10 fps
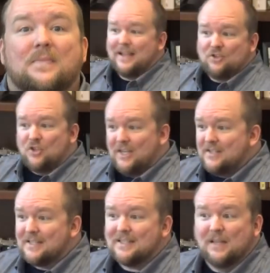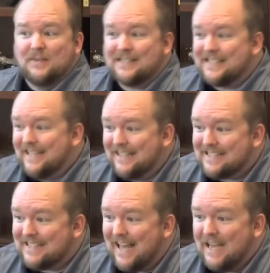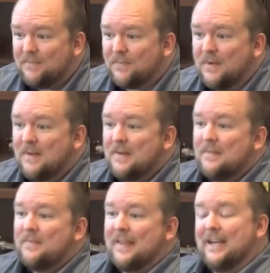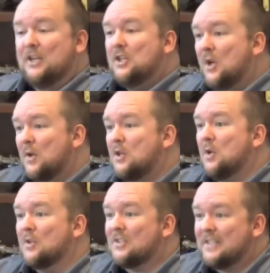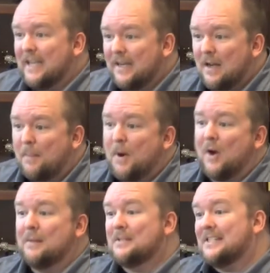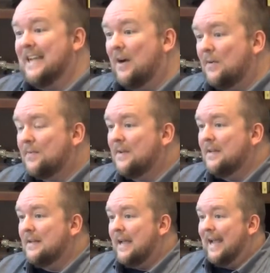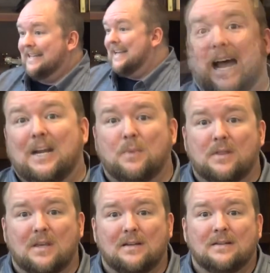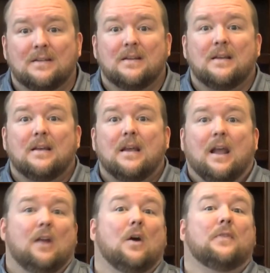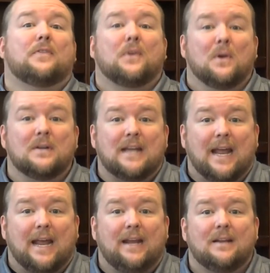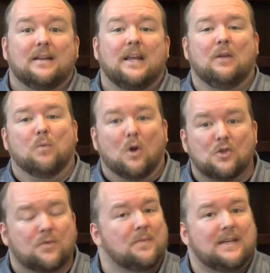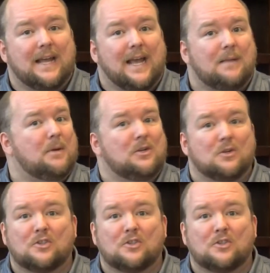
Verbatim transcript: that Jesus lived a sinless life, that he took your sin upon himself and died with it, and on the third day he rose from the dead, but your